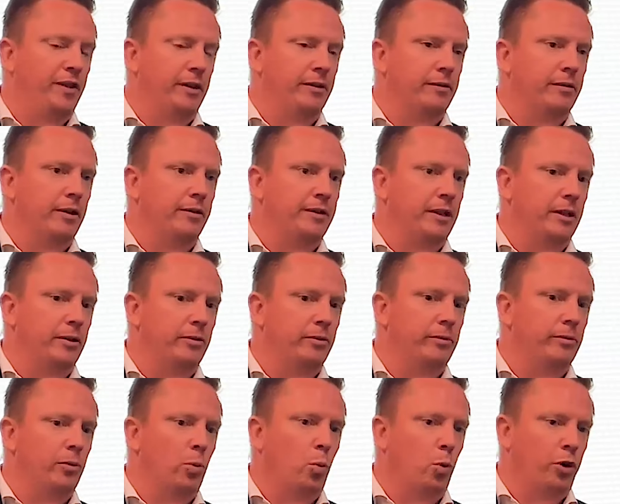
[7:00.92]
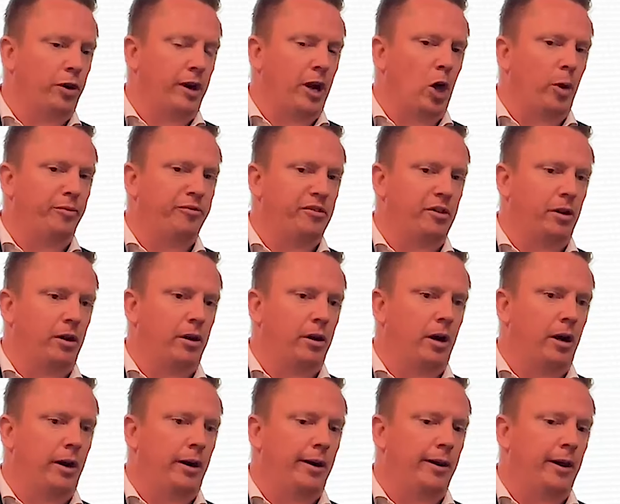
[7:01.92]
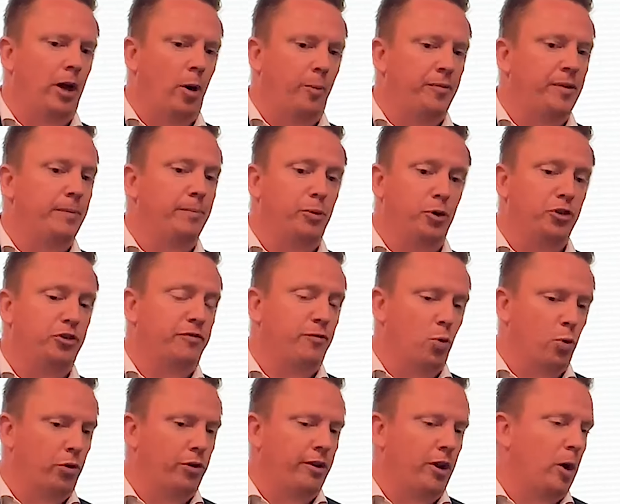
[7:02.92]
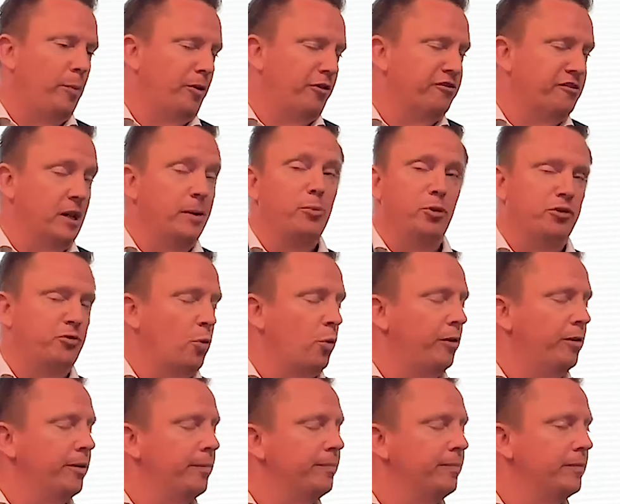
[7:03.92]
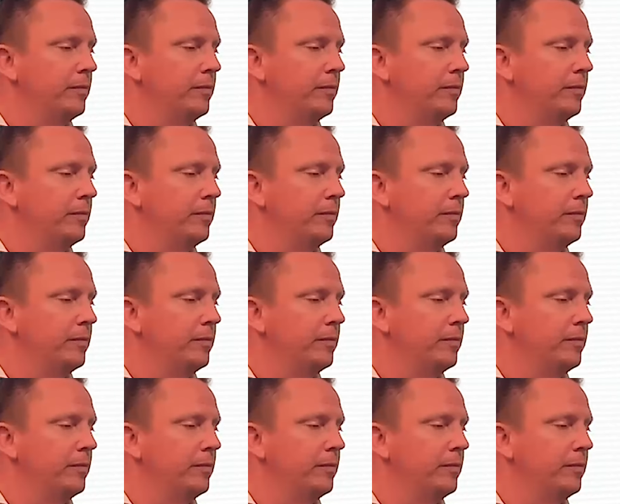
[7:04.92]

then we're going to help Sierra help them push forward and help our state push forward.